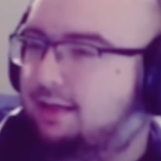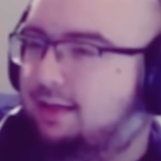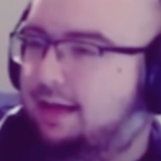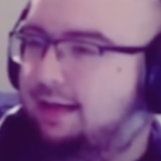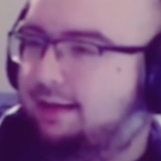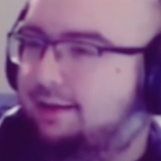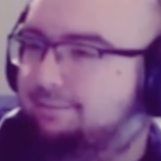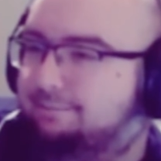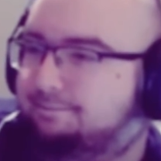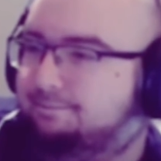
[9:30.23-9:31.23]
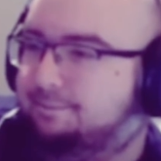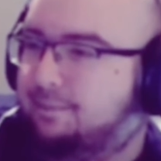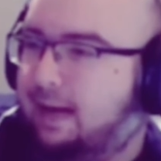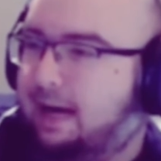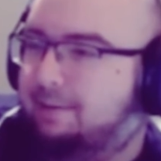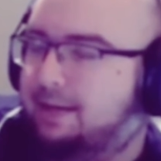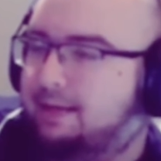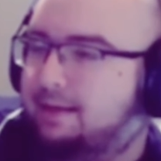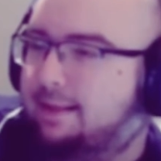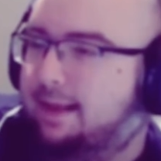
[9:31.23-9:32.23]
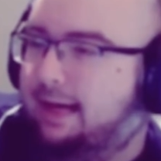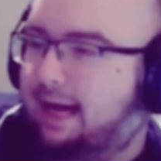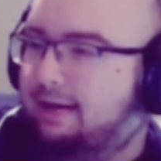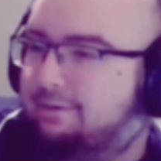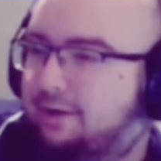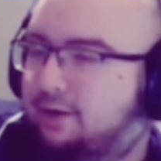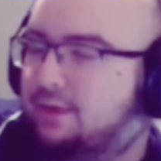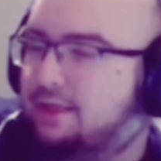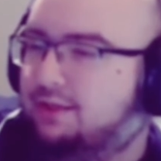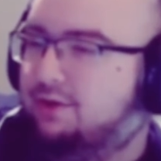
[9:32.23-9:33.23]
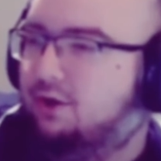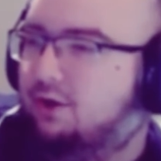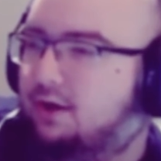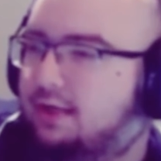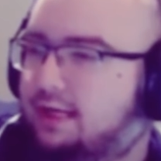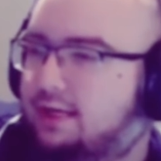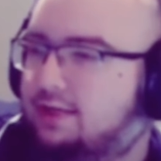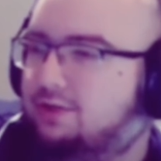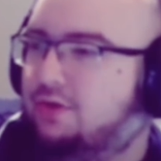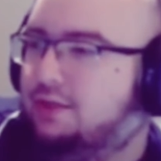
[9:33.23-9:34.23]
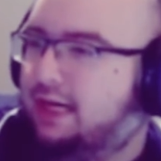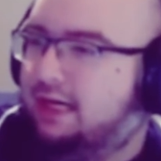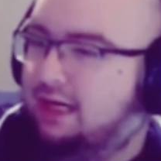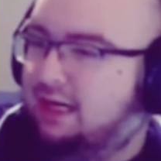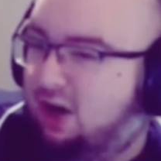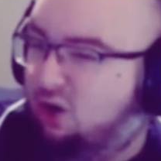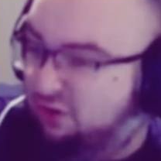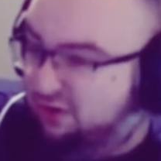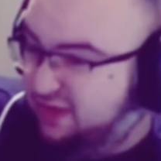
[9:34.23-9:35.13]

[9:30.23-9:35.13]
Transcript: Like, I get fucked with so hard that as soon as I get off of